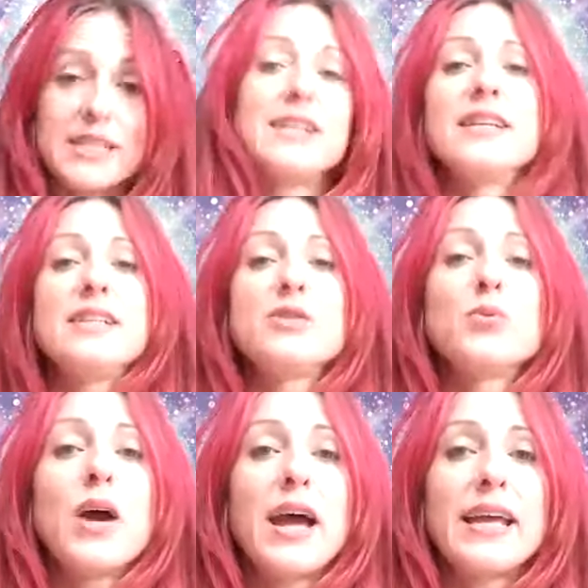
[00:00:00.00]
in in this
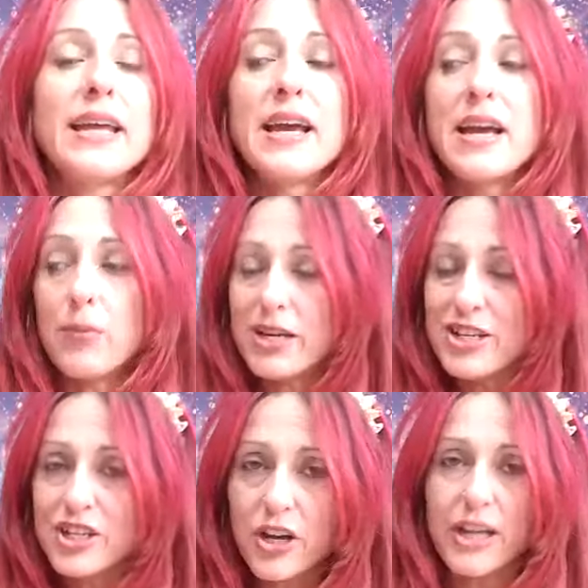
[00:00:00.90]
way, we
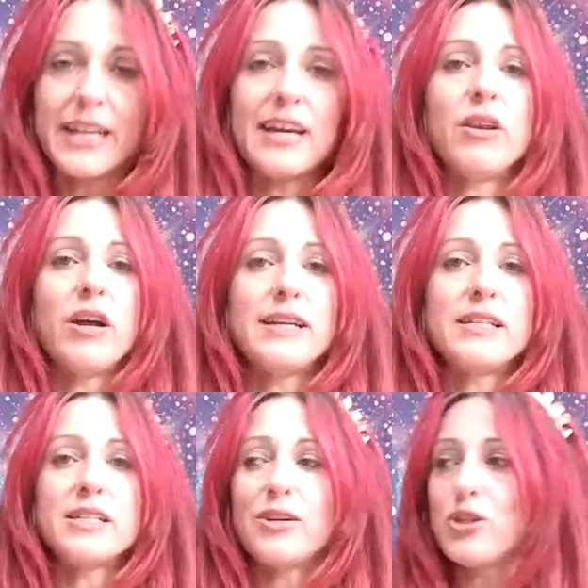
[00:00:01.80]
shine our light
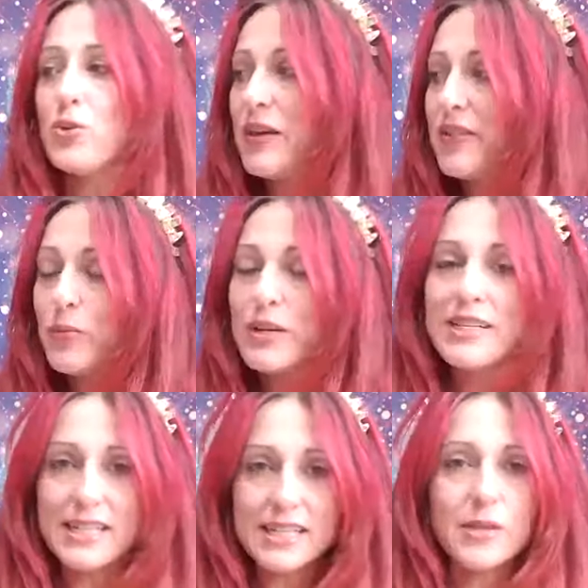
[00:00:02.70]
in such a way that we
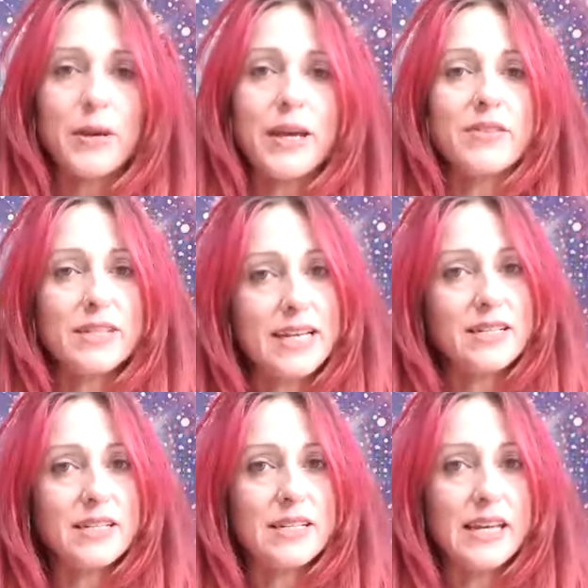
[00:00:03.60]
dissipate the
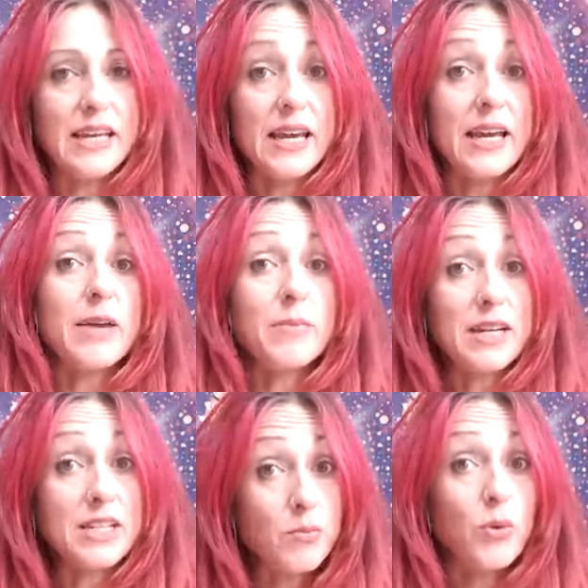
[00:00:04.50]
density.
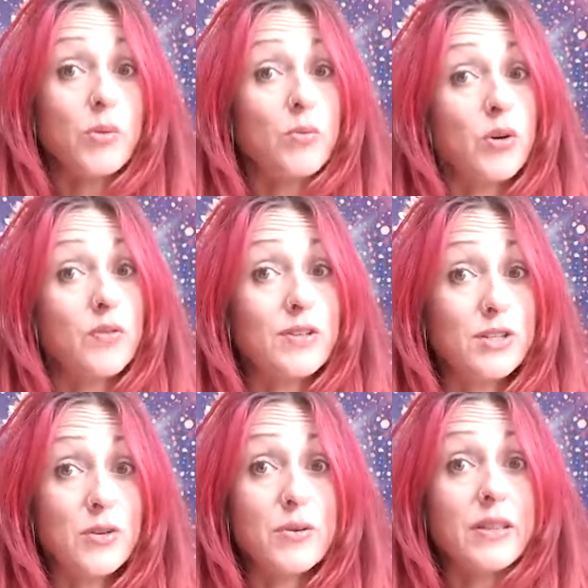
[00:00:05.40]
Imagine more and more of us
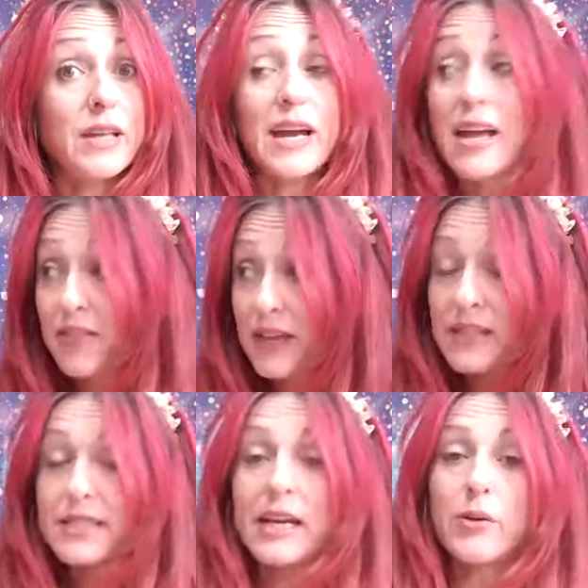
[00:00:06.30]
doing that.
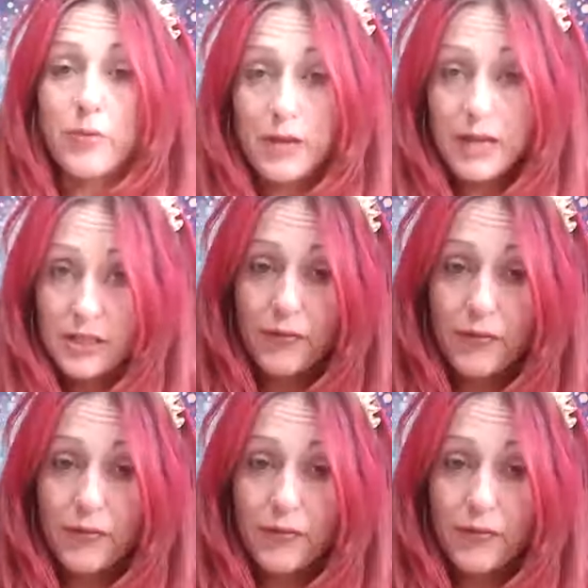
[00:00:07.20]
That's how we raise the